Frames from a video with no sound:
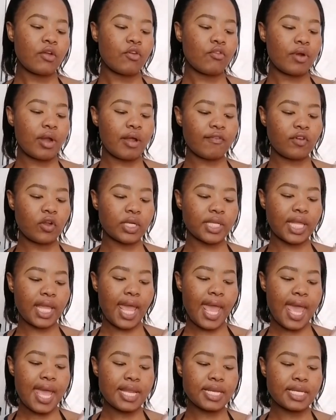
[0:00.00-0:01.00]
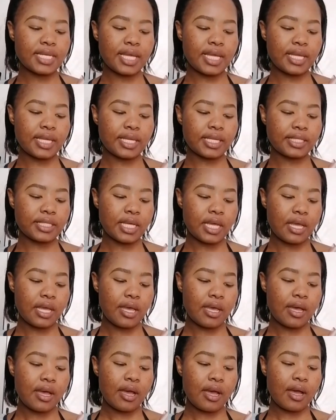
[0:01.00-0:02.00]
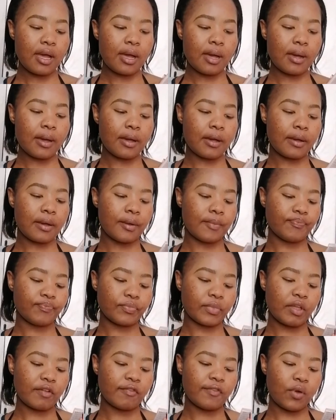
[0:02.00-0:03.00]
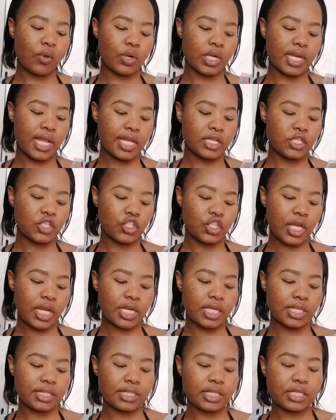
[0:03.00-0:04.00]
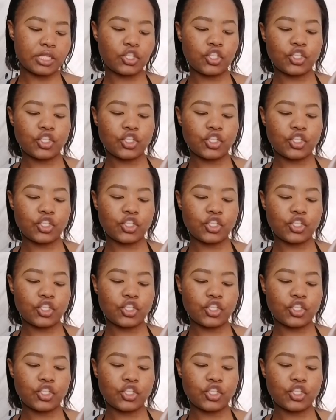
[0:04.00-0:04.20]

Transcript: Revlon Candid foundation. It's in a